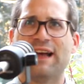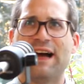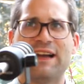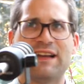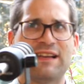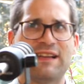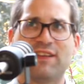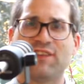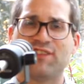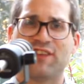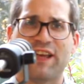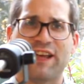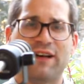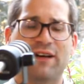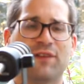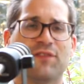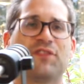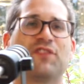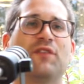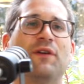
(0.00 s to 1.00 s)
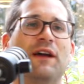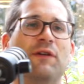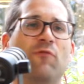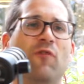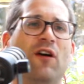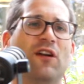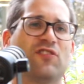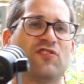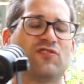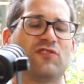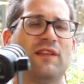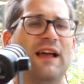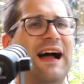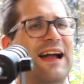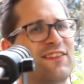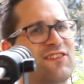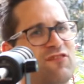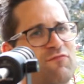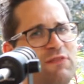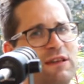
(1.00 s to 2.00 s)
I did sales, so I watched
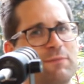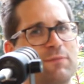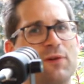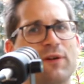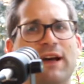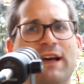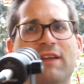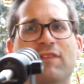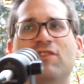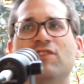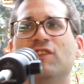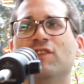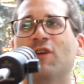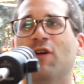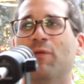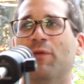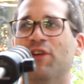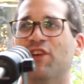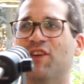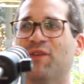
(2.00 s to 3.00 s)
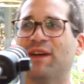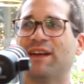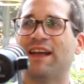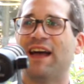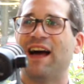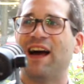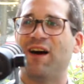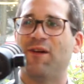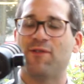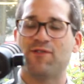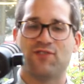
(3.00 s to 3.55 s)
lots of people kind of do what we're doing now,